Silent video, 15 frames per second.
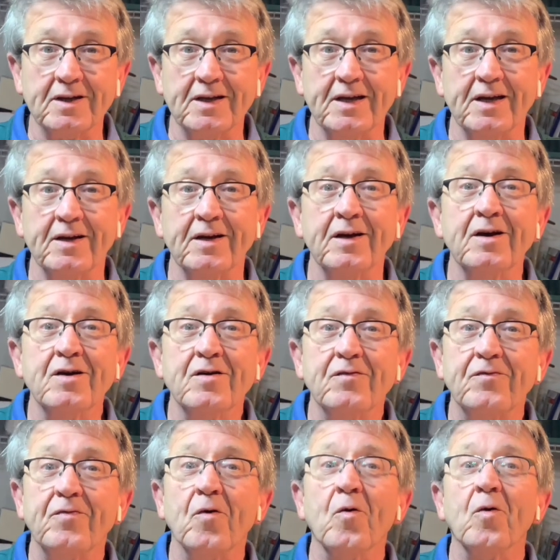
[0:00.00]
in
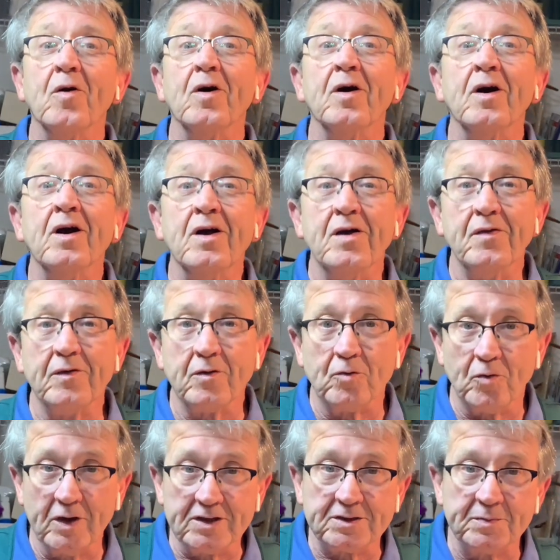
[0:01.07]
for
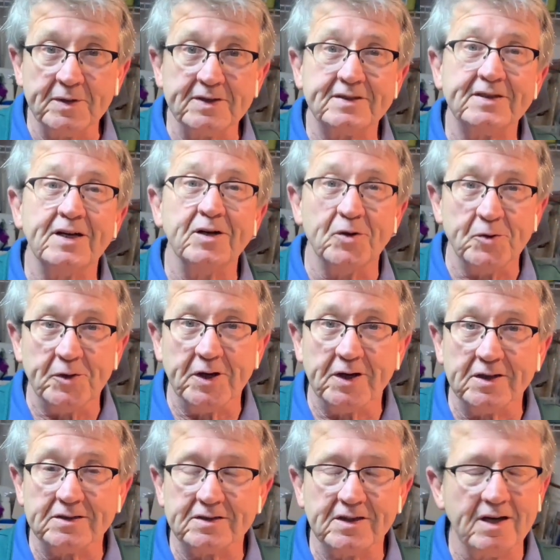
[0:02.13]
Christmas and New
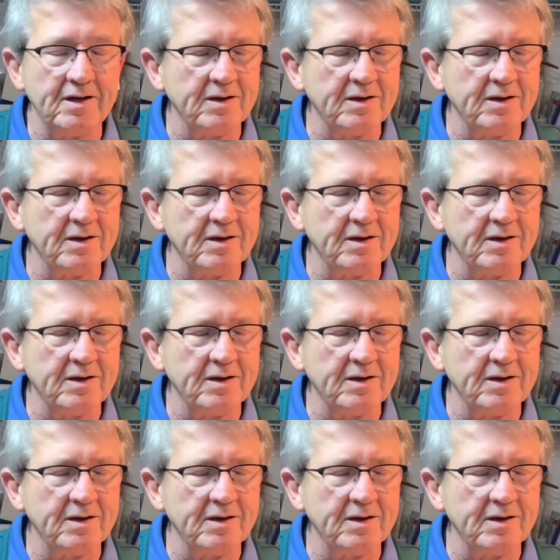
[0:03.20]
Year's.